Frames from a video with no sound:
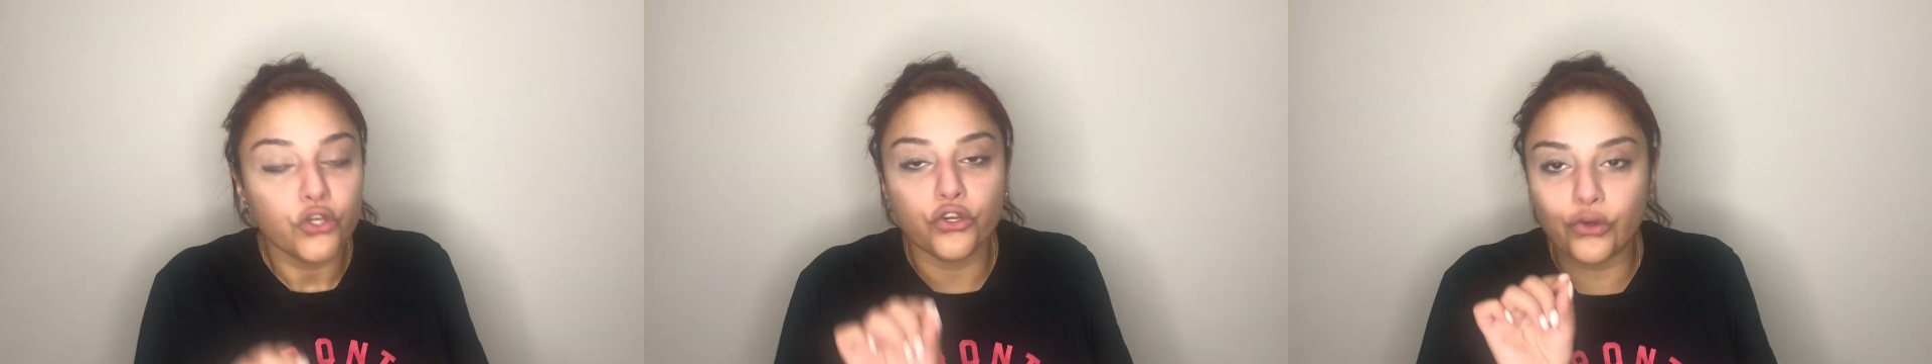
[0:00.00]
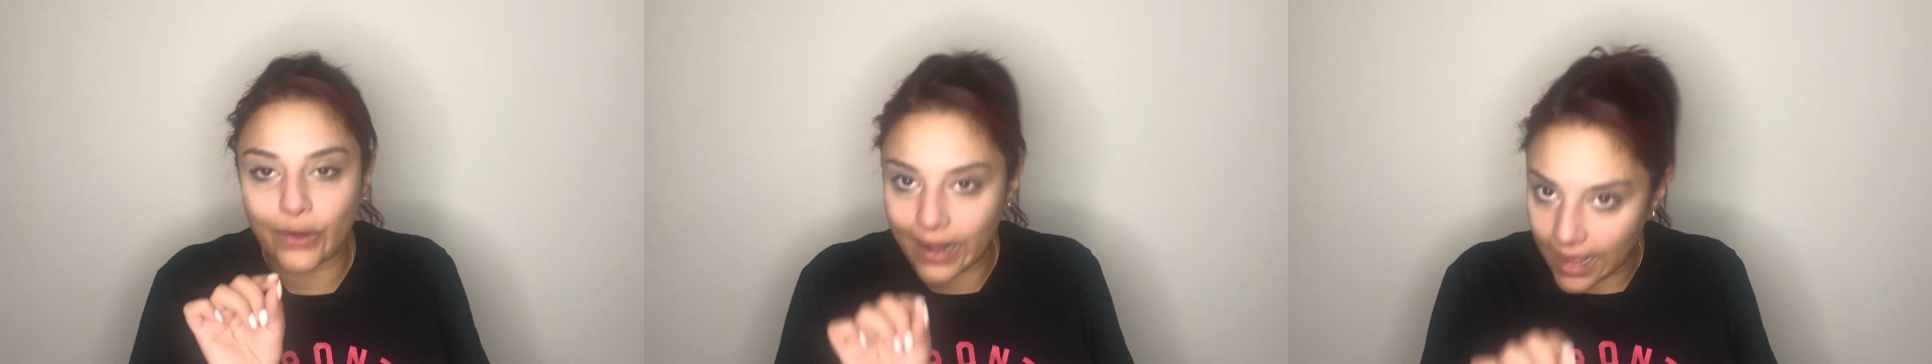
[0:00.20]

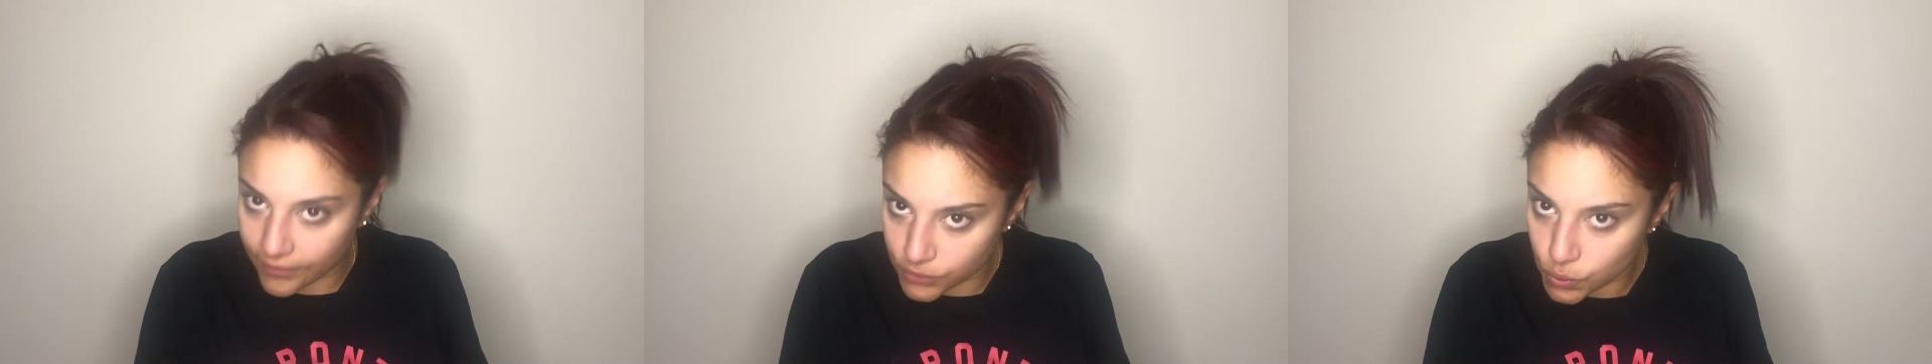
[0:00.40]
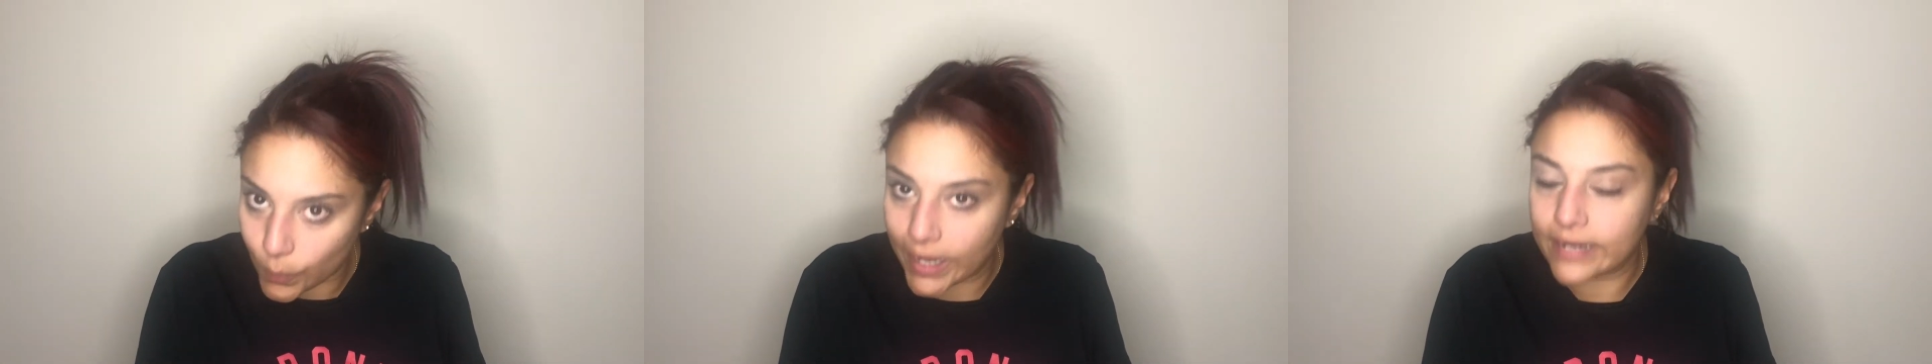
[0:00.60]
You're gonna
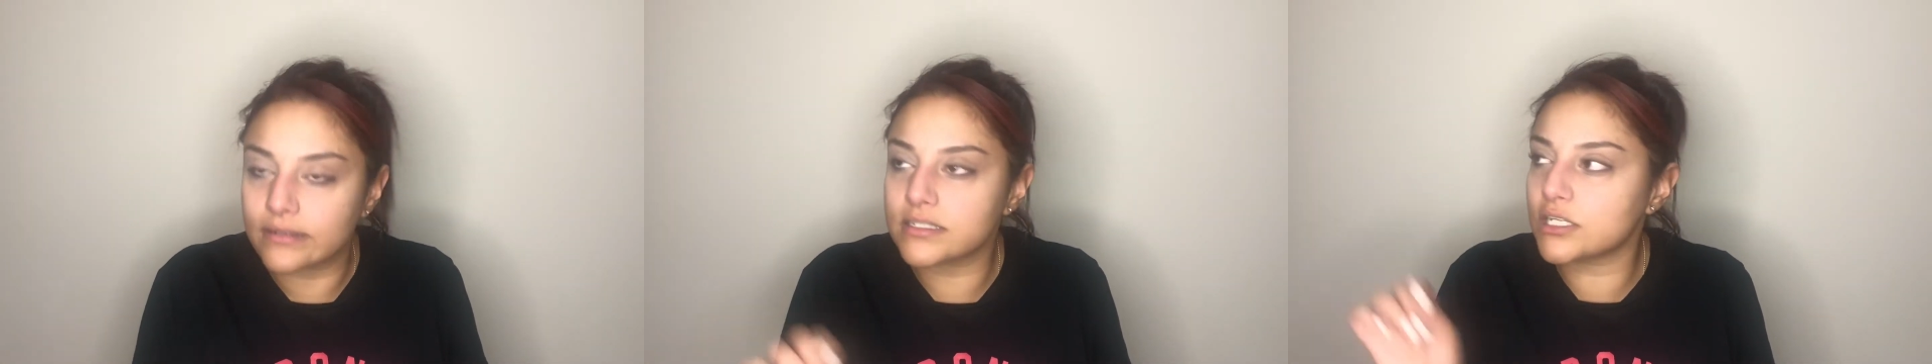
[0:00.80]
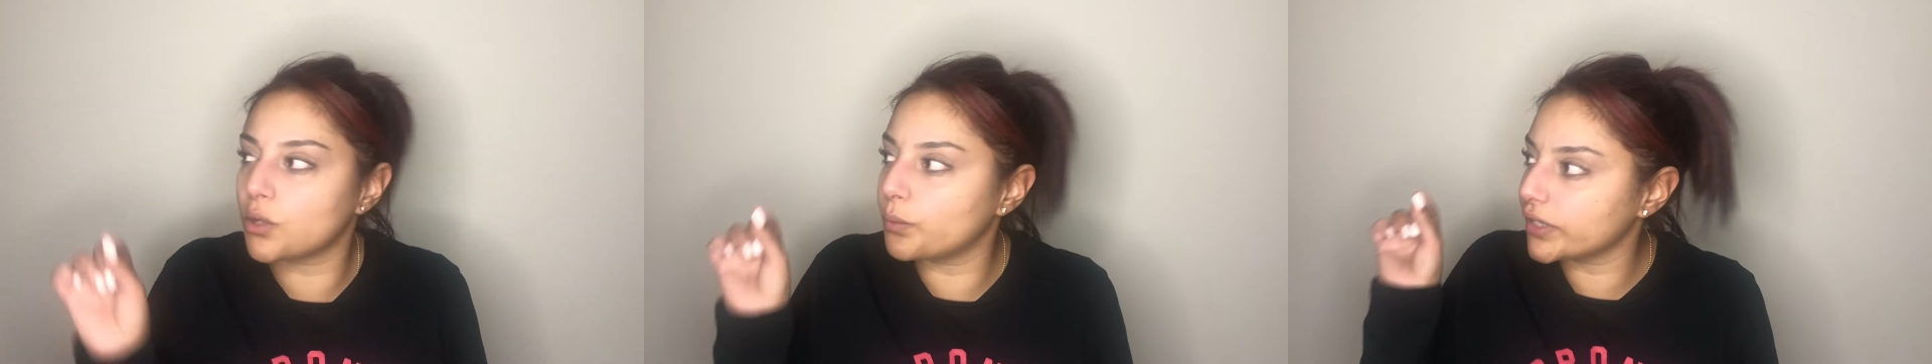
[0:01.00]
have to wait
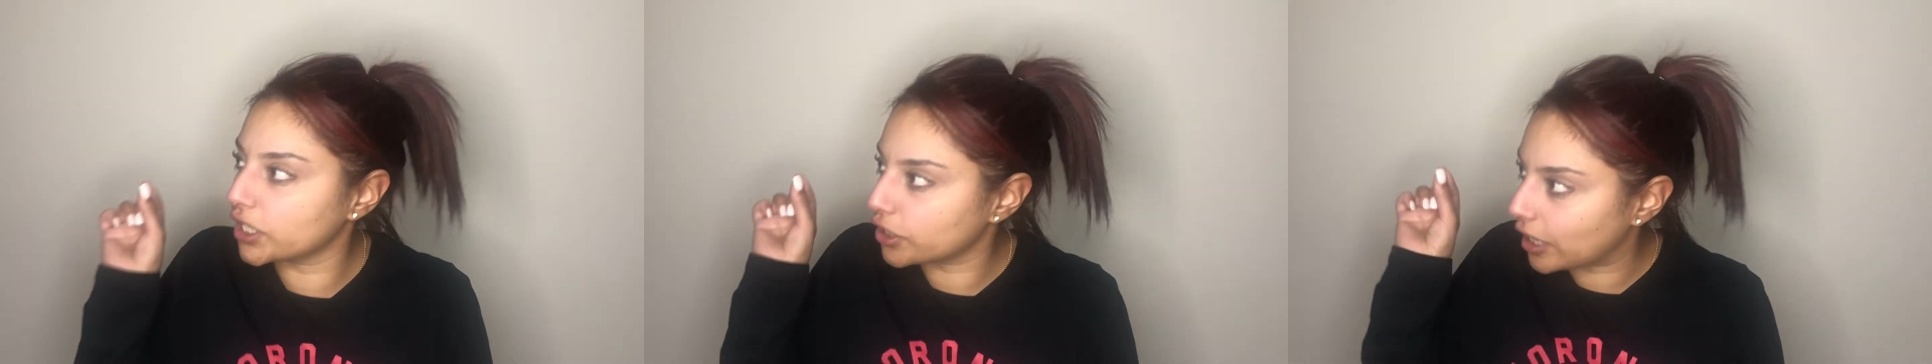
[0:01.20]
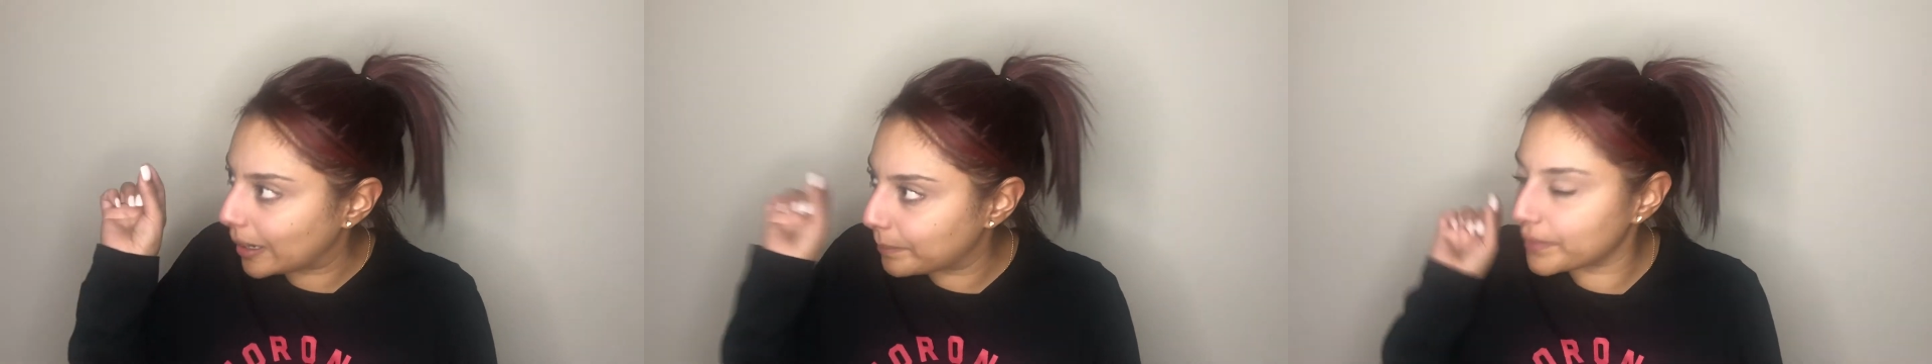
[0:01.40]
until we
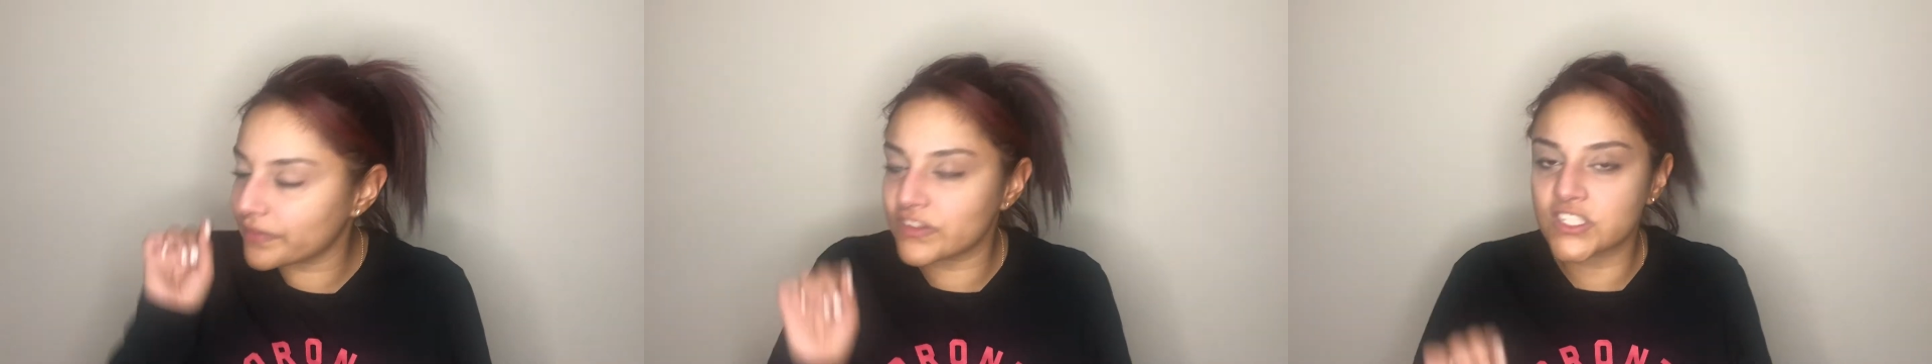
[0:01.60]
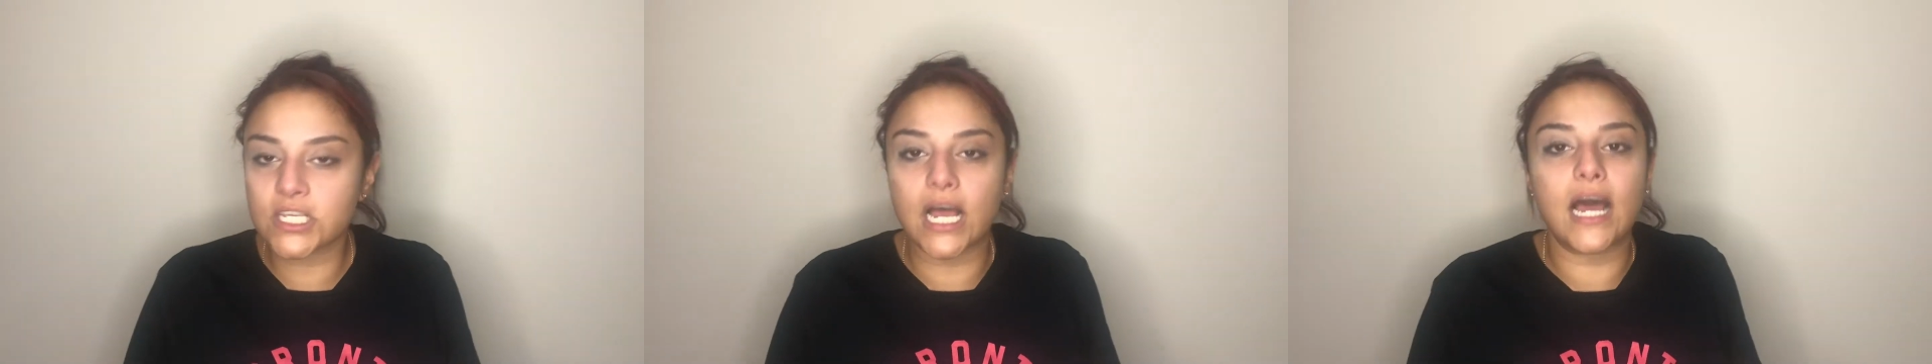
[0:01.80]
are up
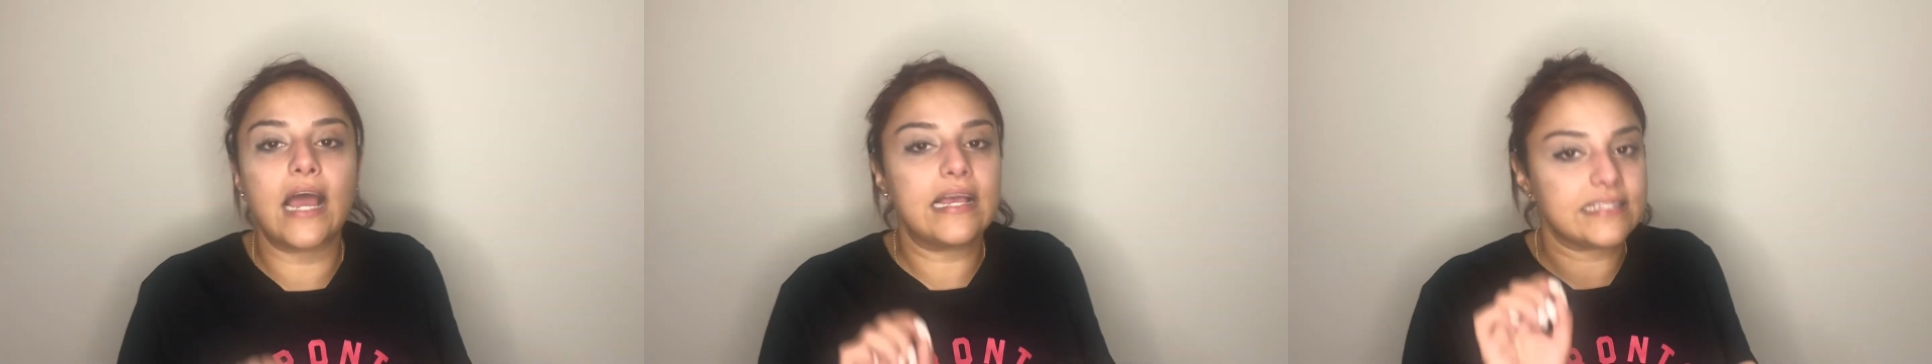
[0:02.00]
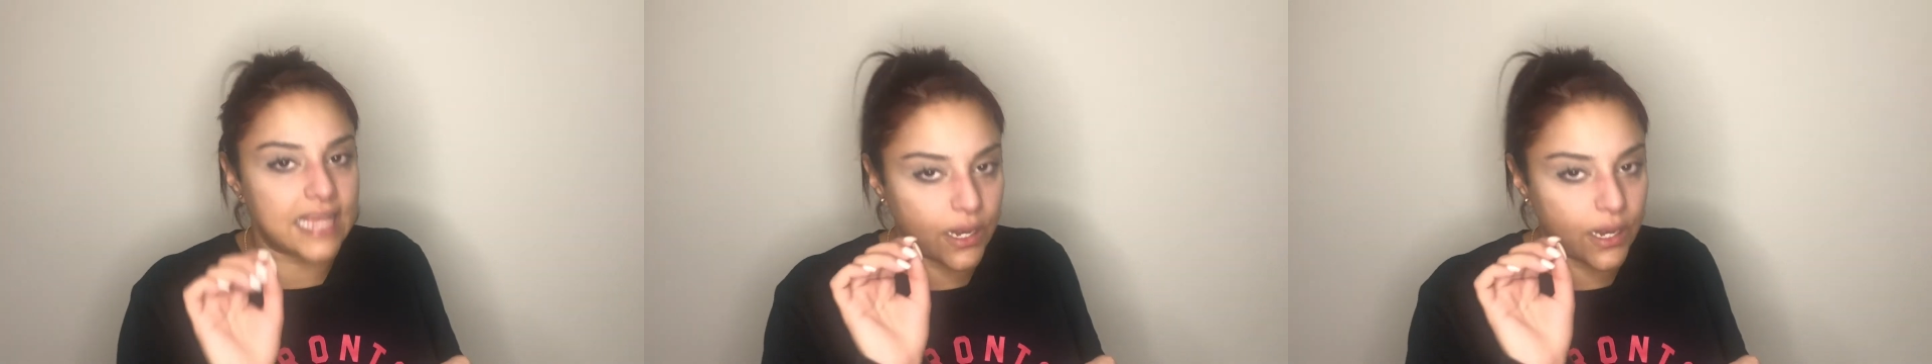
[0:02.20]
in the skies,